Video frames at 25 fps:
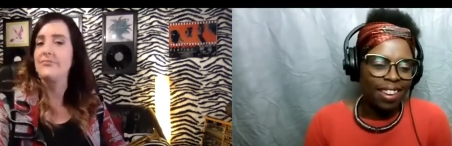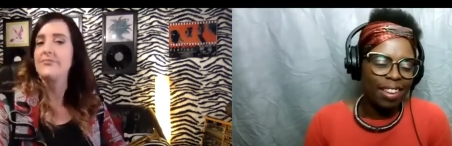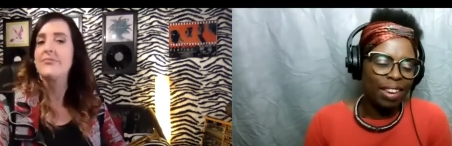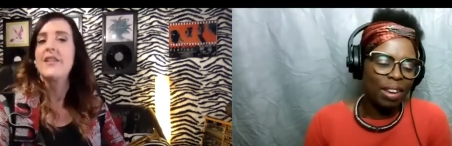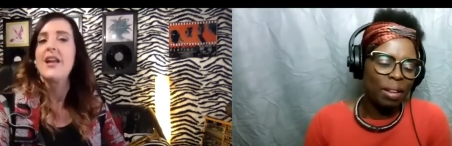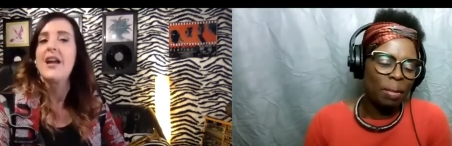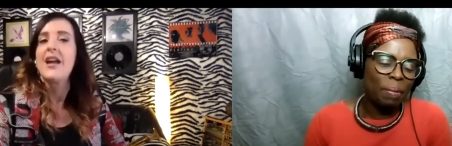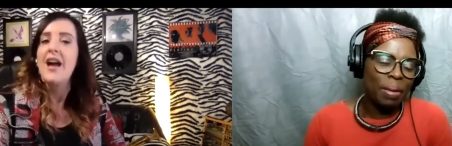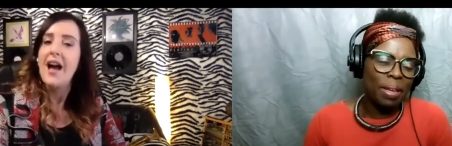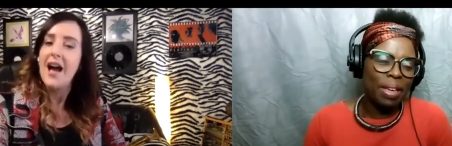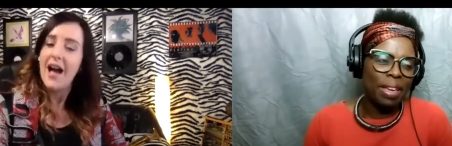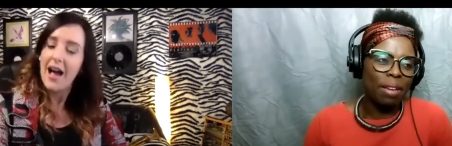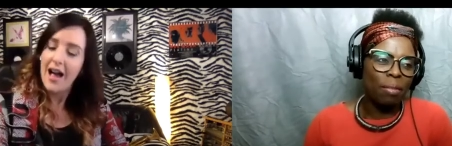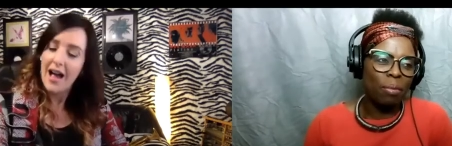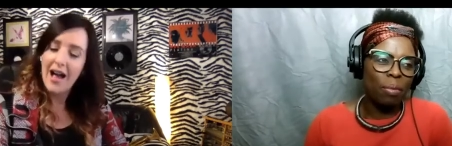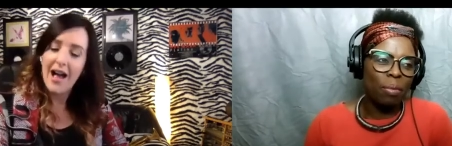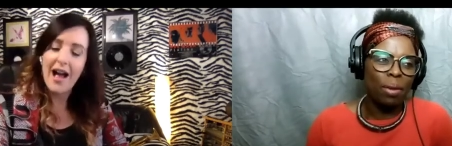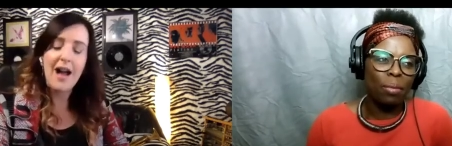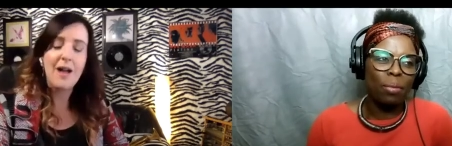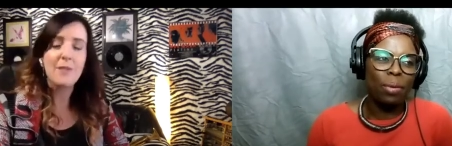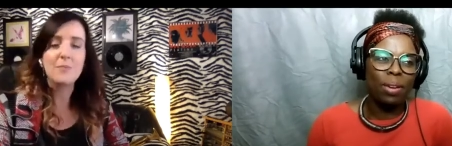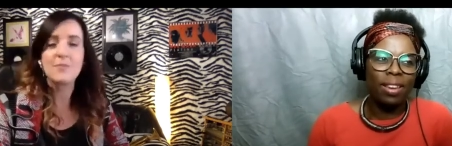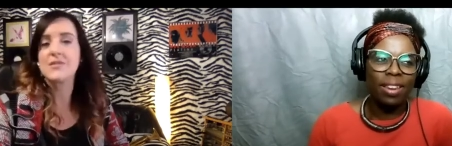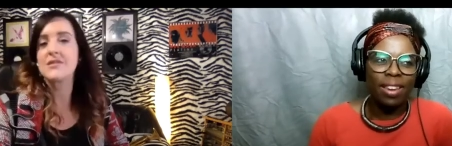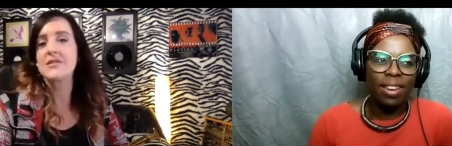Speaker 1: fit you know
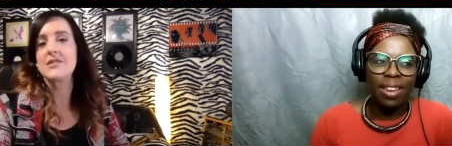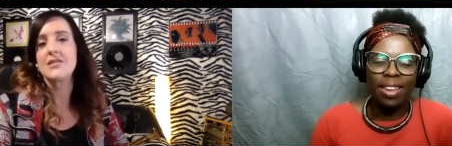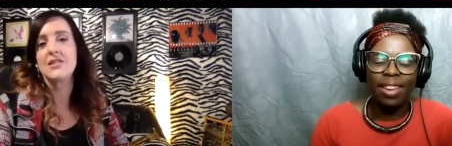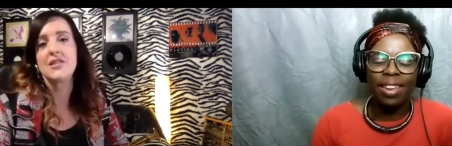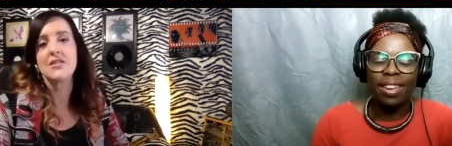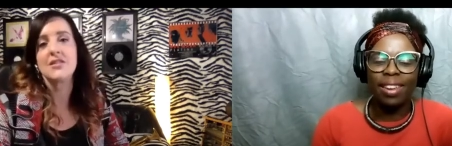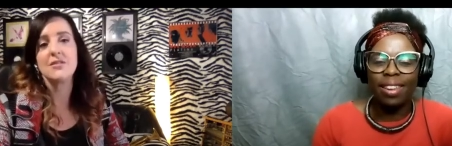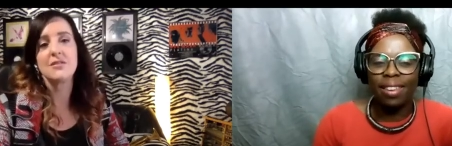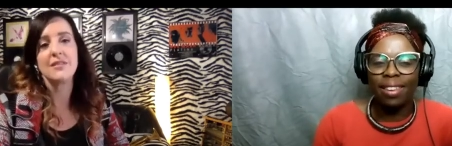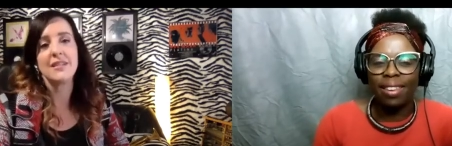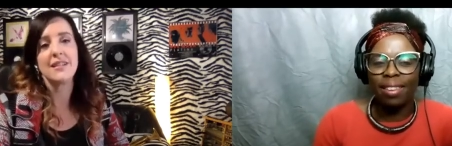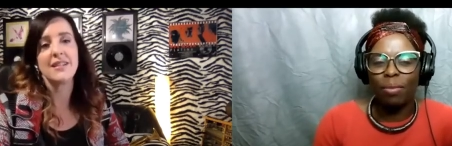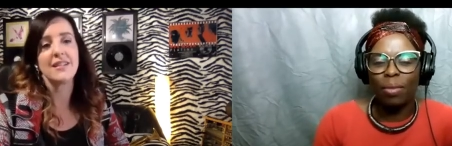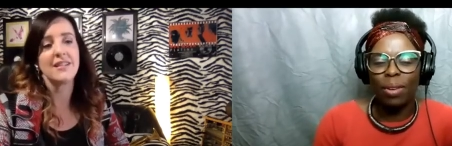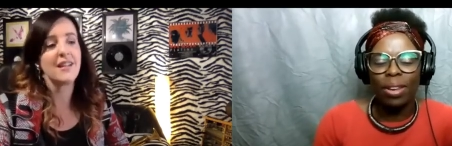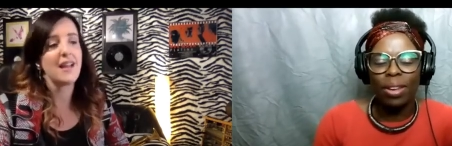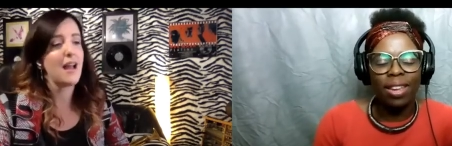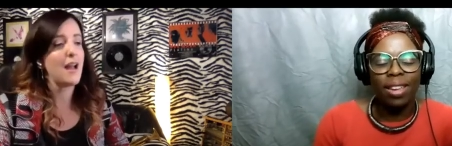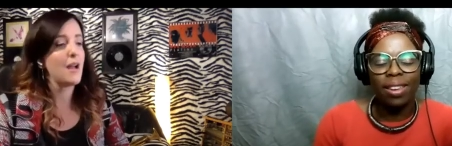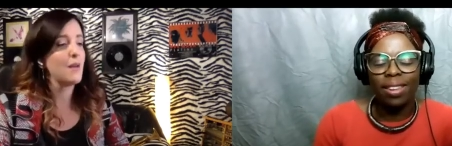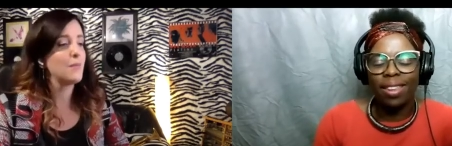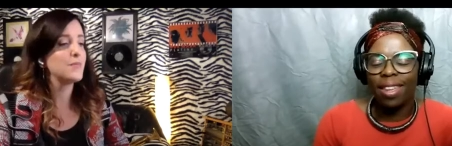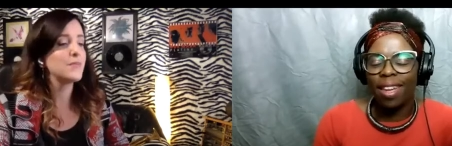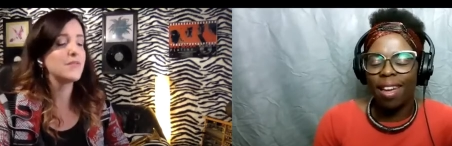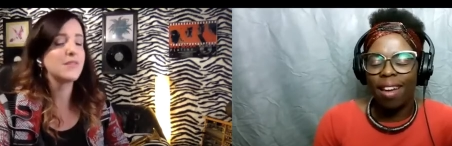what i mean we,
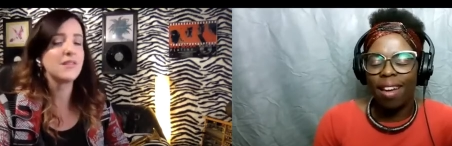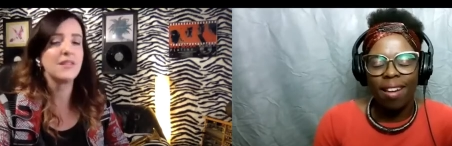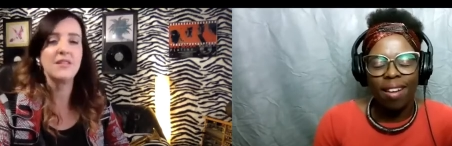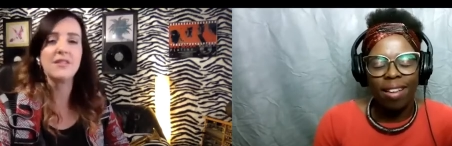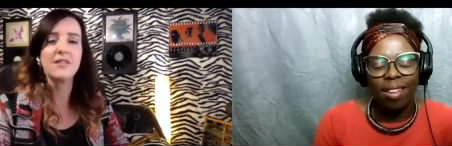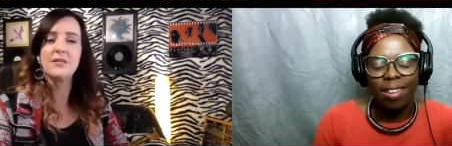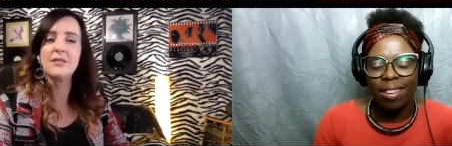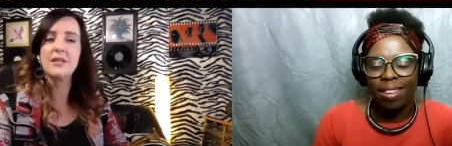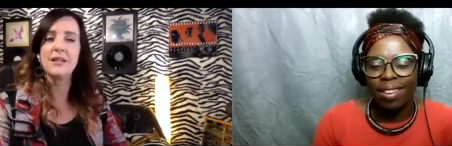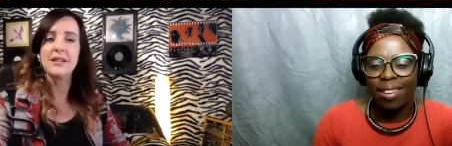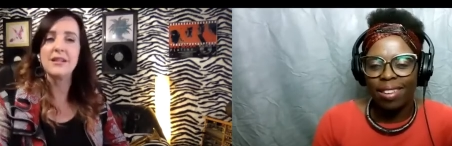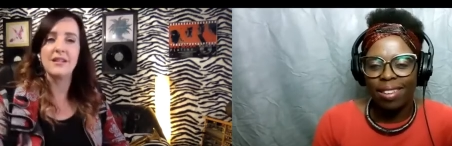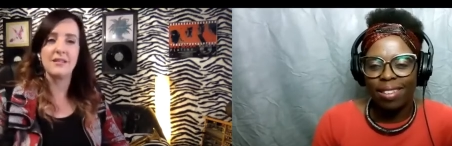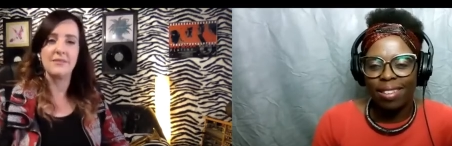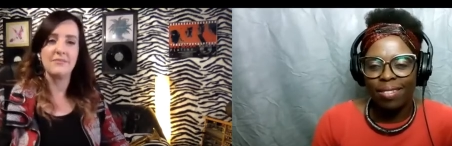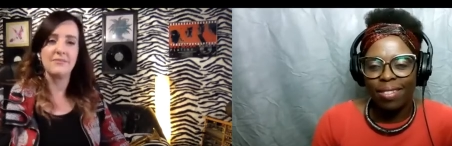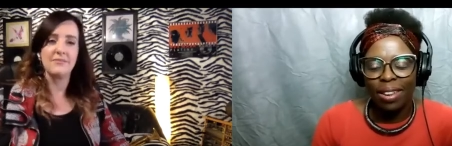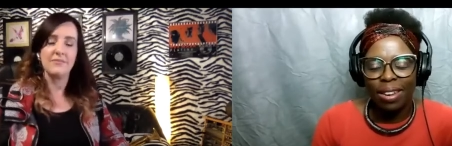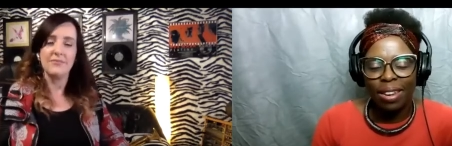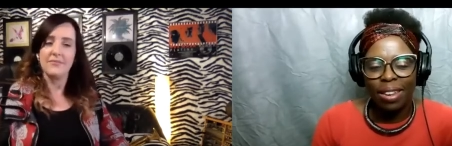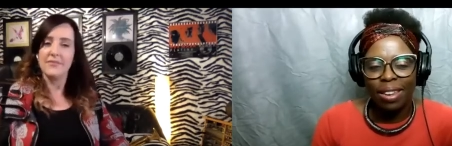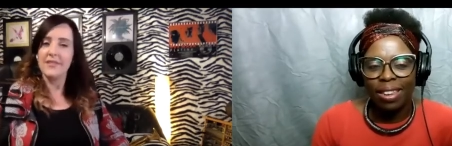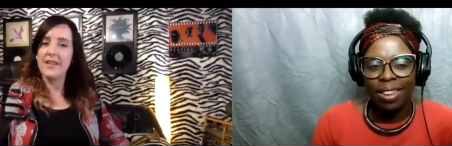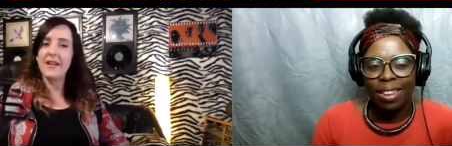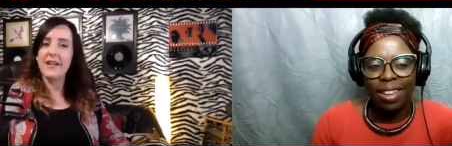absolutely we need,
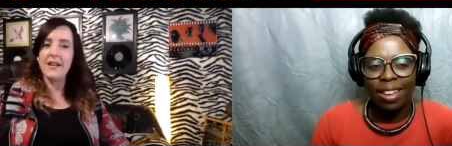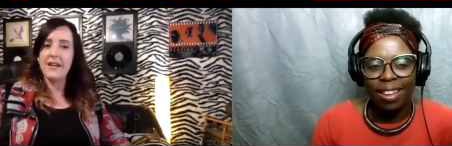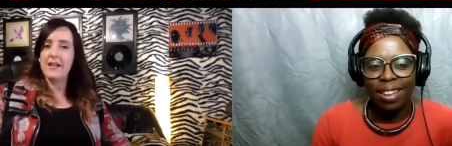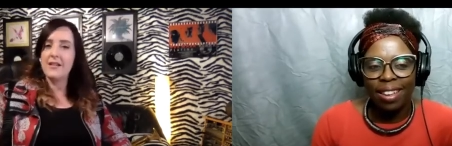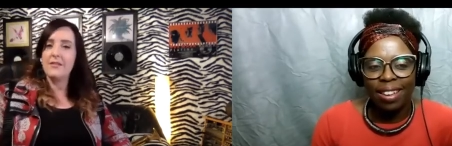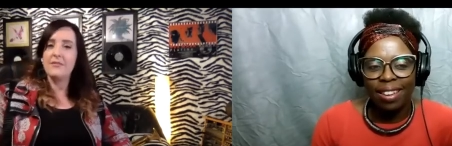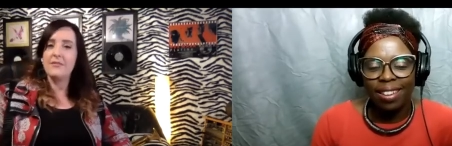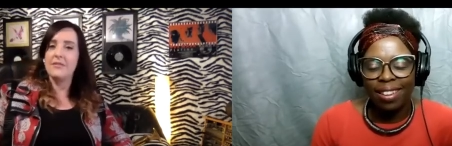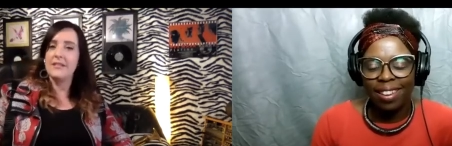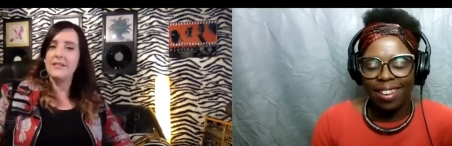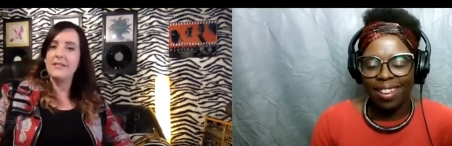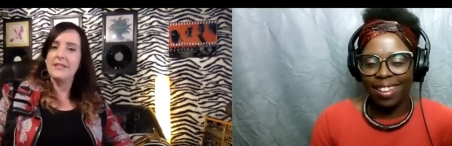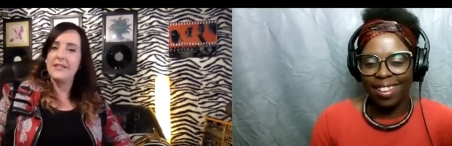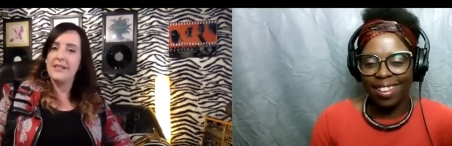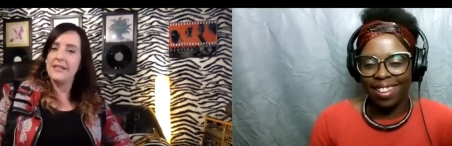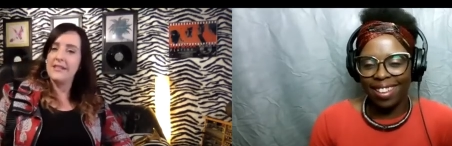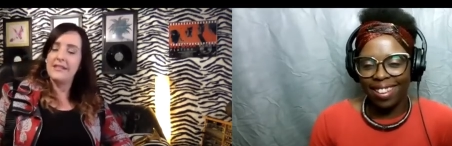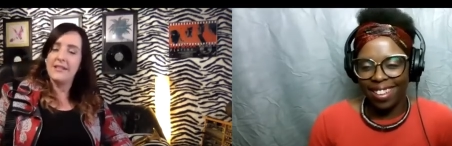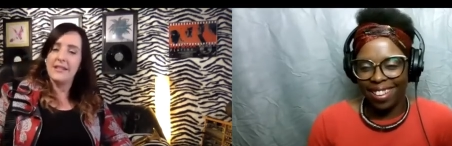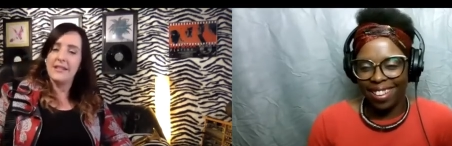absolutely yeah